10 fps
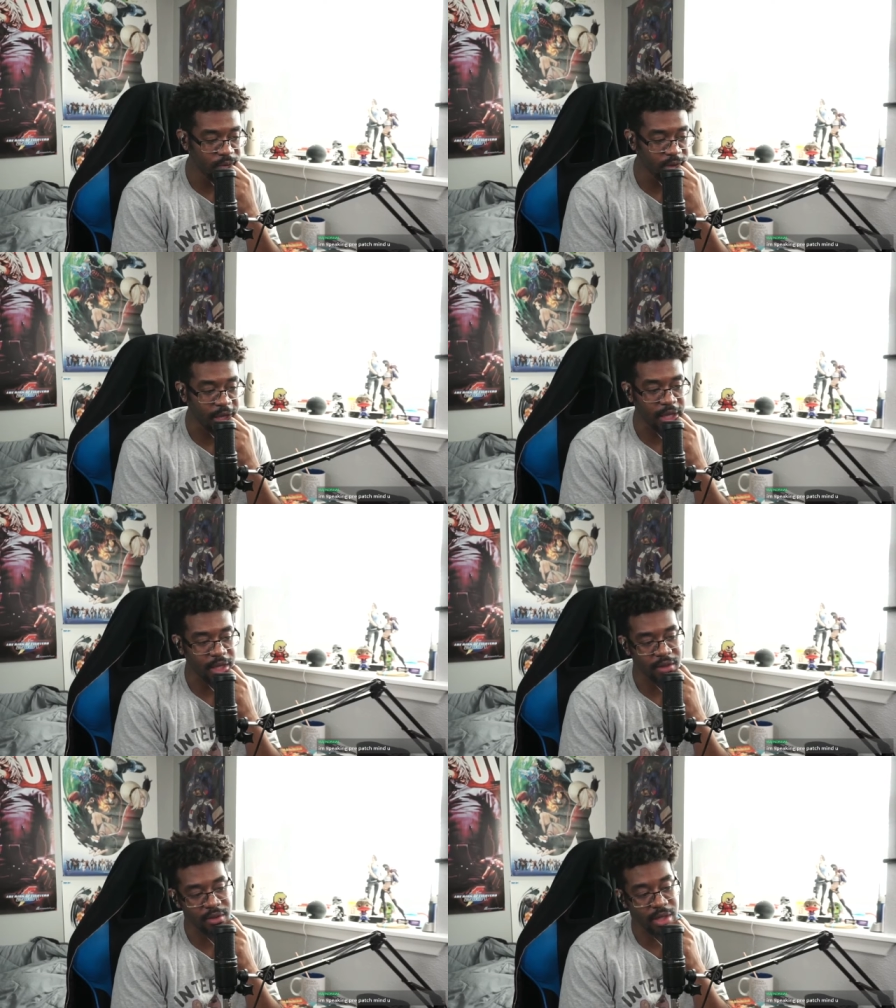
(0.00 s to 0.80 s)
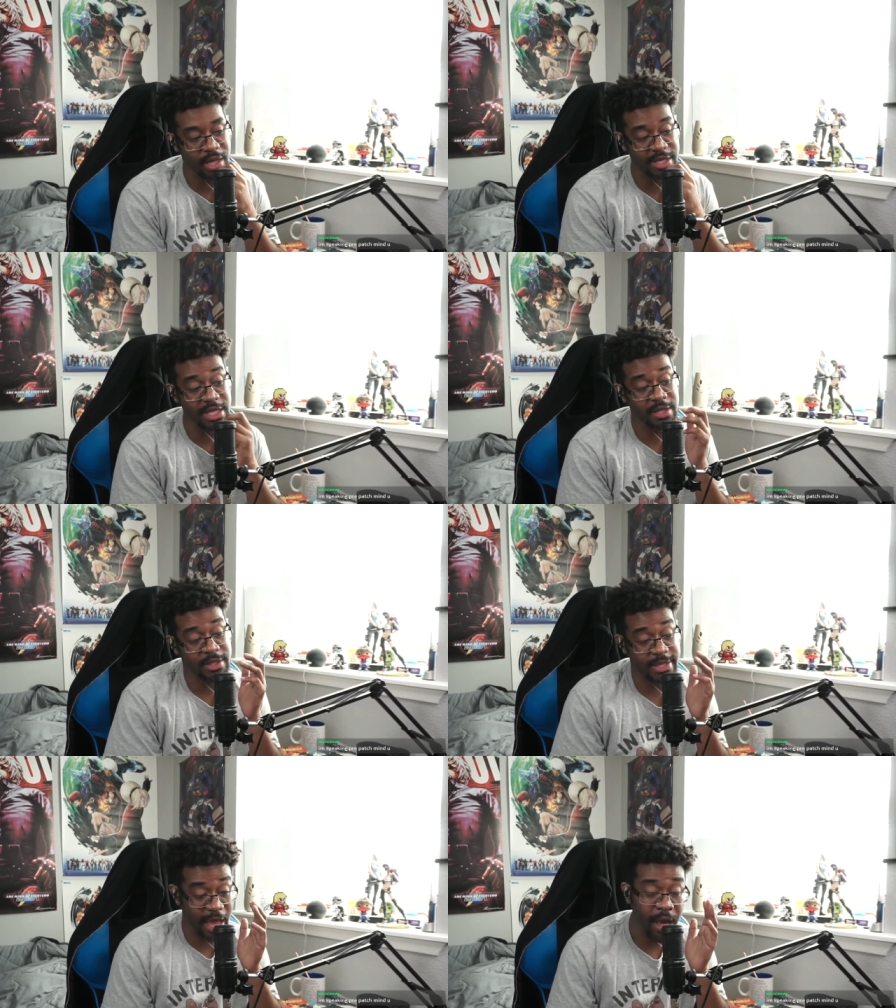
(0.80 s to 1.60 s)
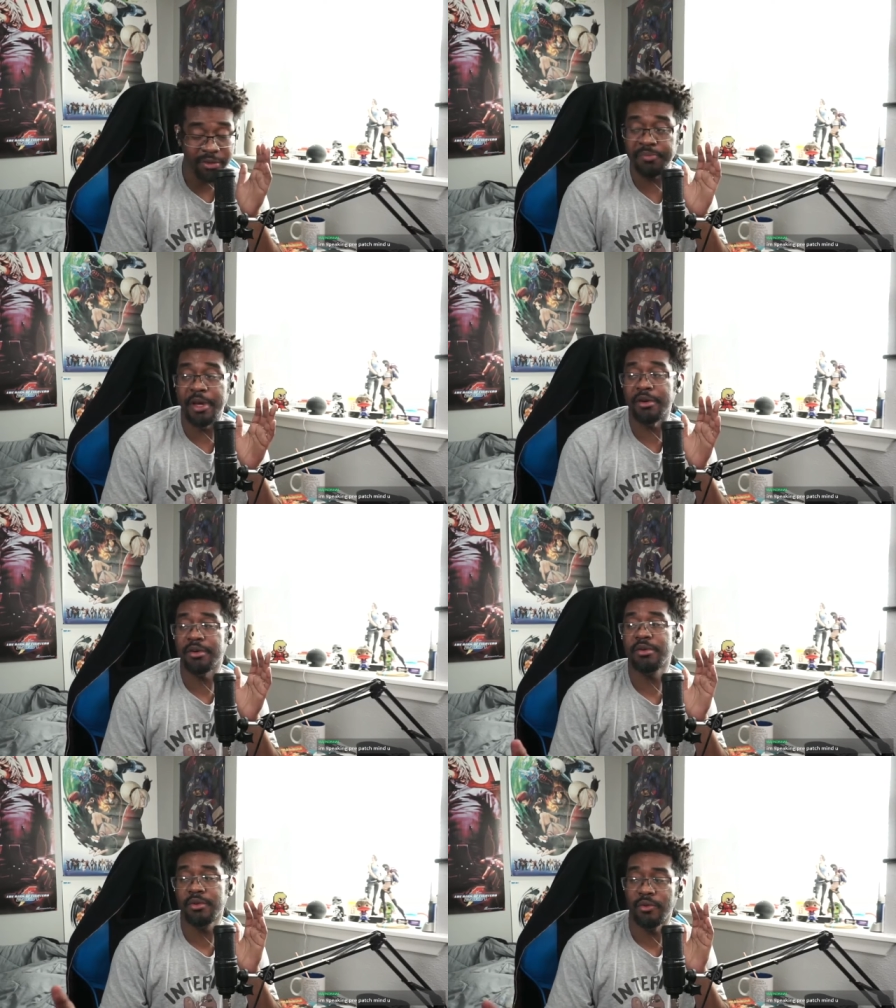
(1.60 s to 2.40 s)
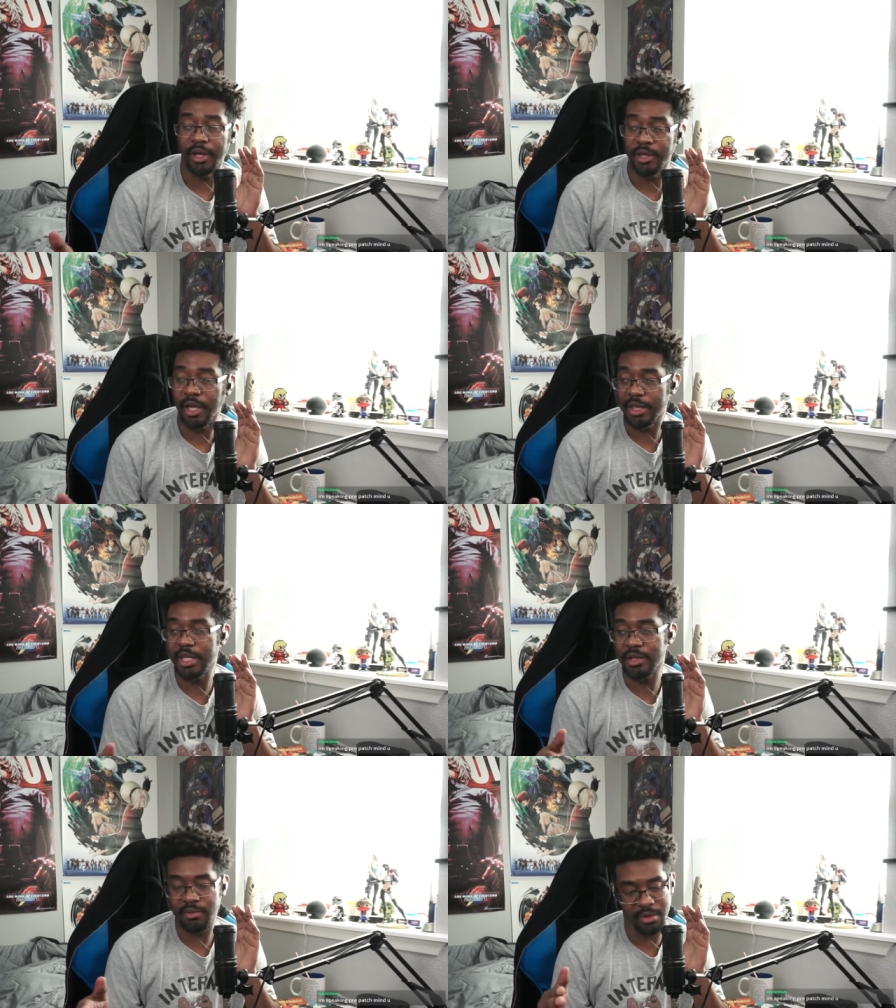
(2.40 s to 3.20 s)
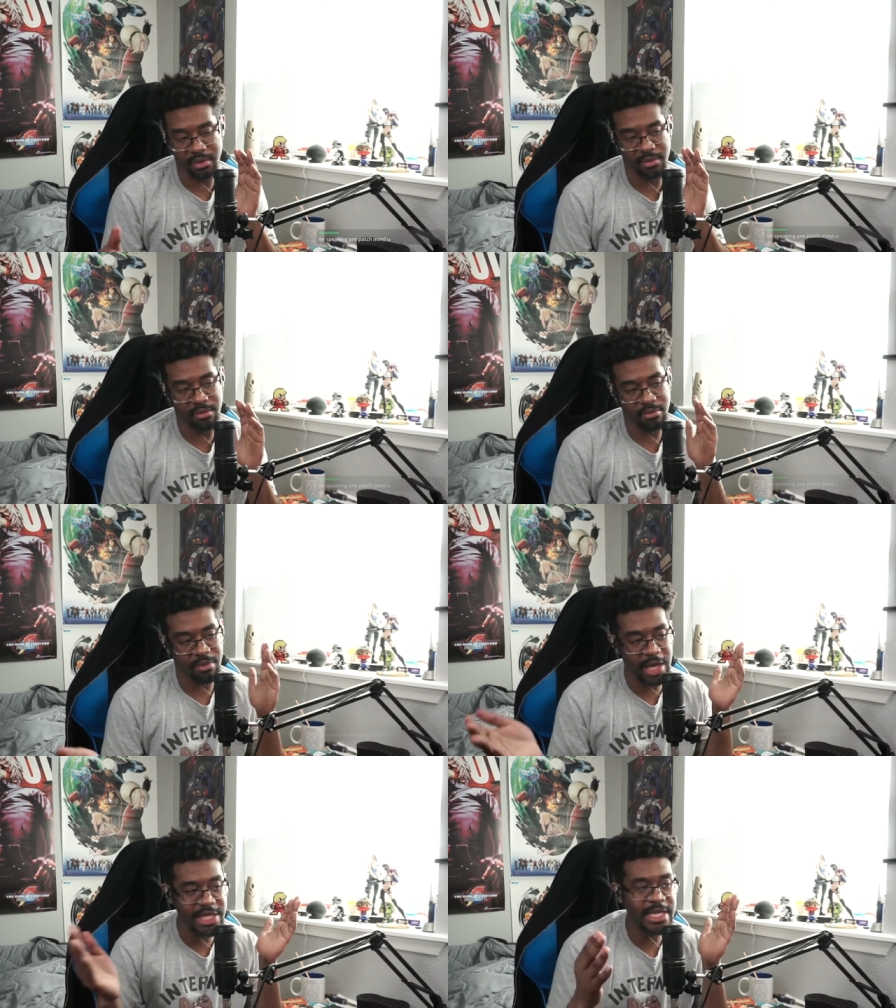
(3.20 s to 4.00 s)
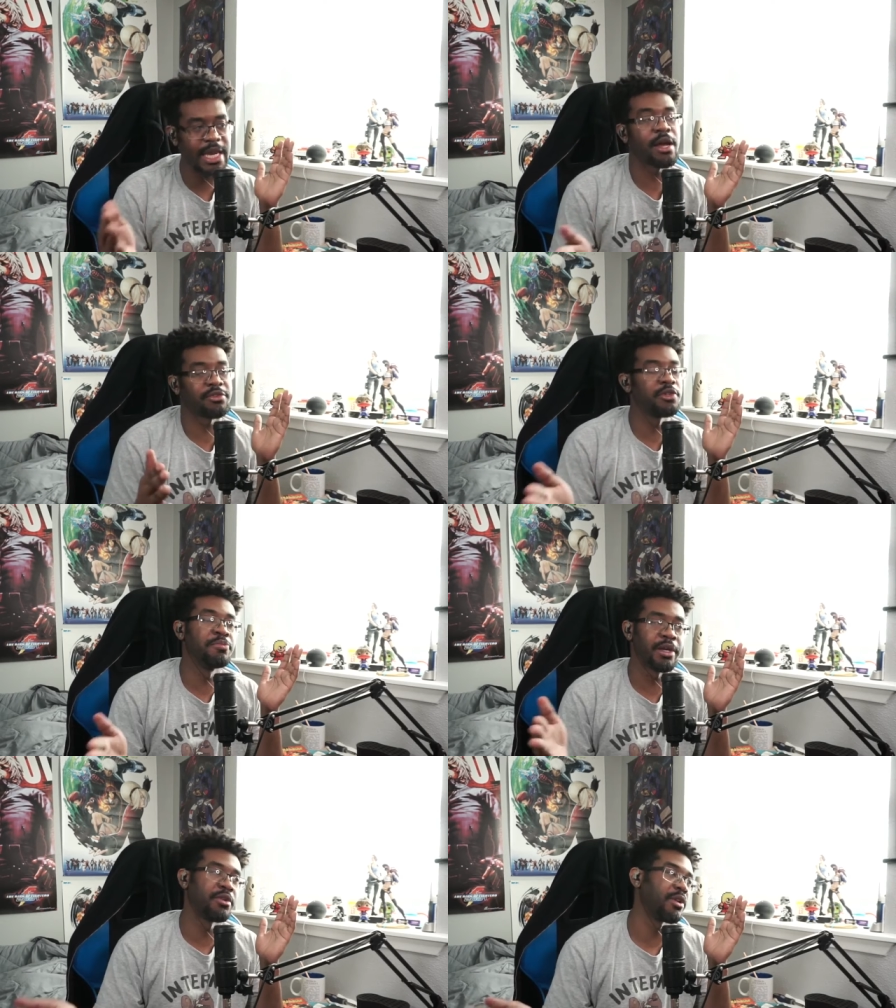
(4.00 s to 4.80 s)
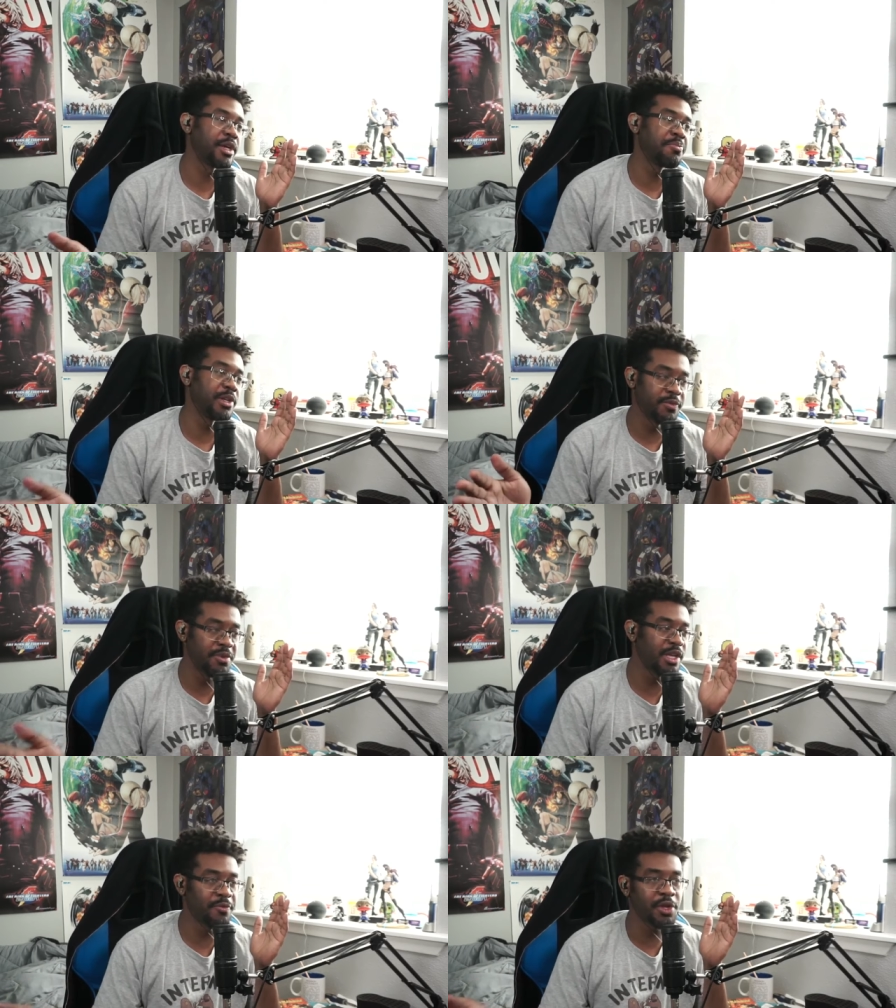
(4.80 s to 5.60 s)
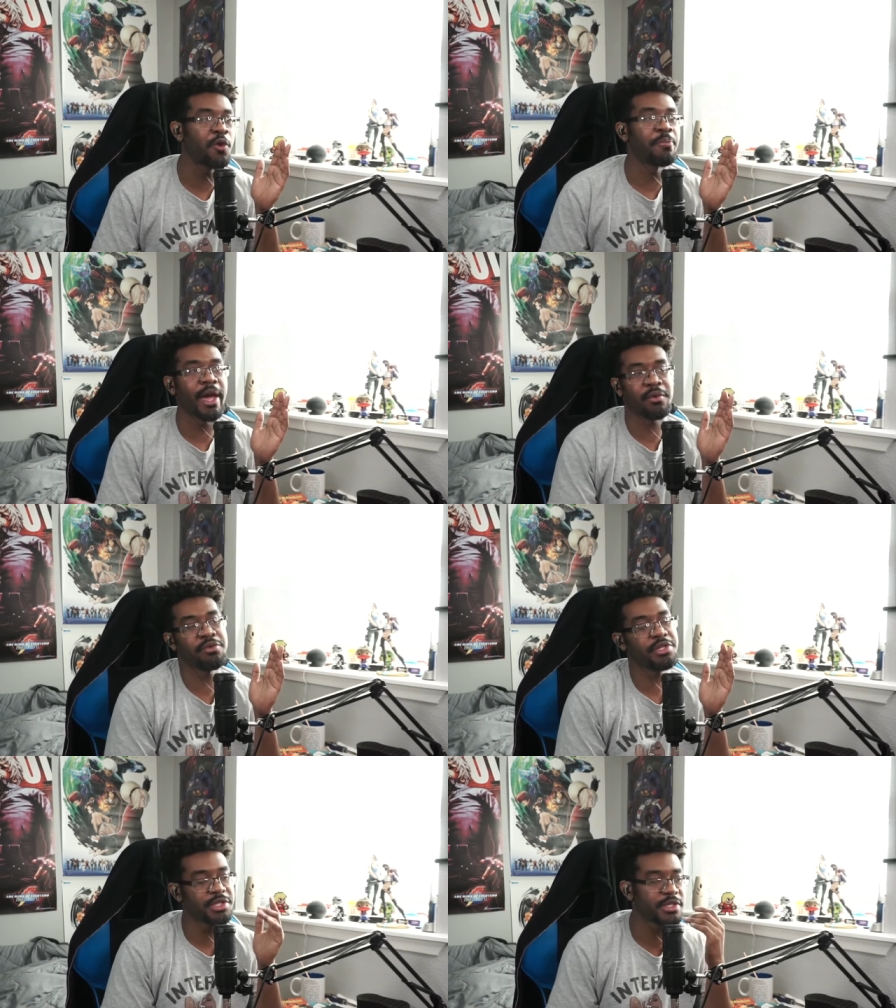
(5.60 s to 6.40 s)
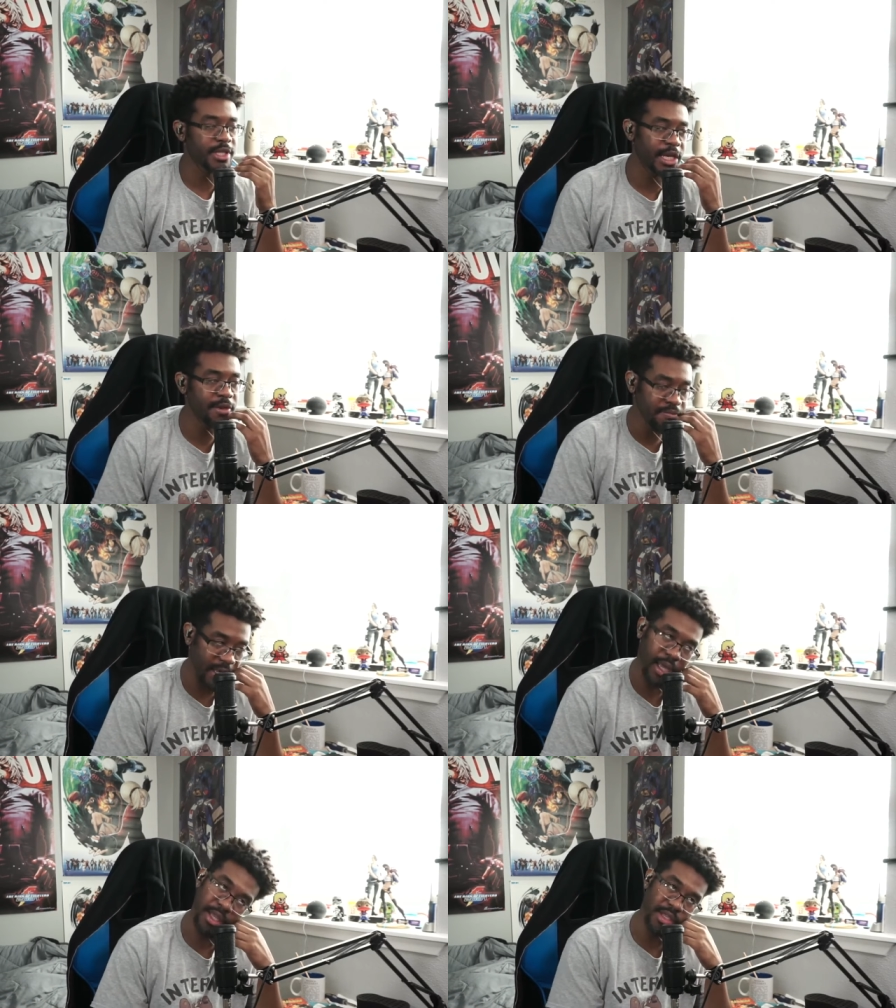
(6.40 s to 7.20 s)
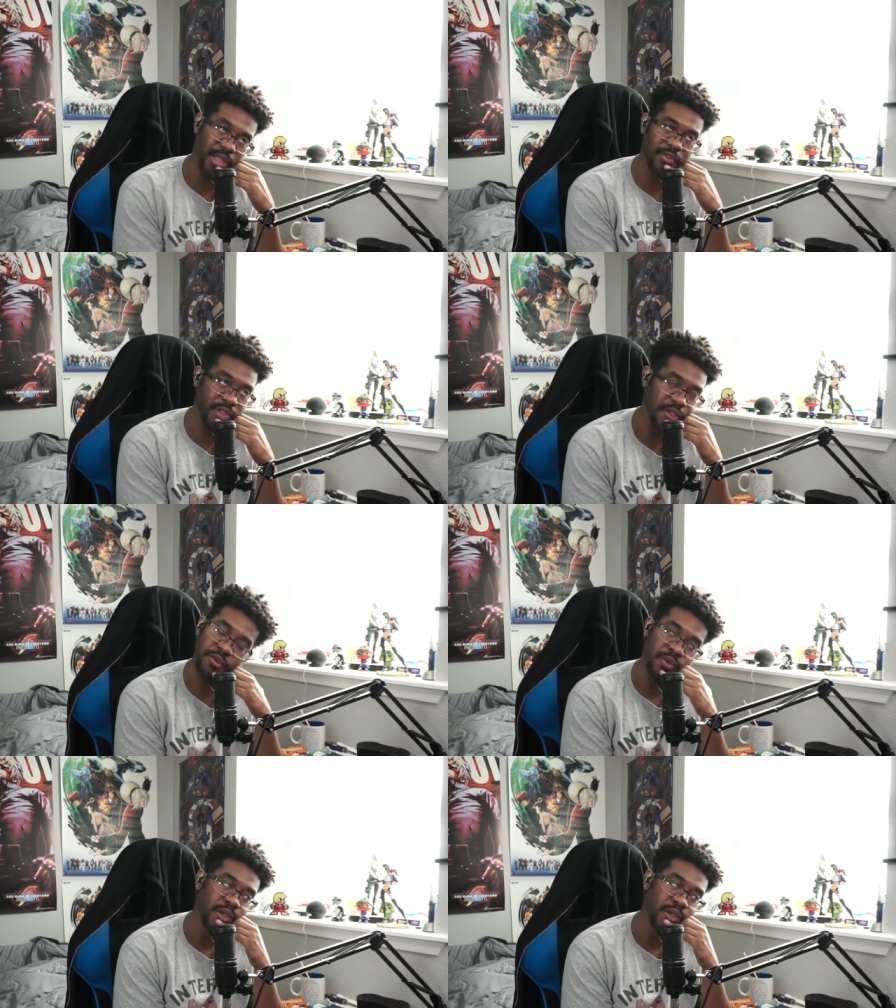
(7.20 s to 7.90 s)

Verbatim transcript: Yeah, I think now it's better, right? I think, I think now it's still better, right? But if we if we go backwards in time, yeah, I think that's an issue.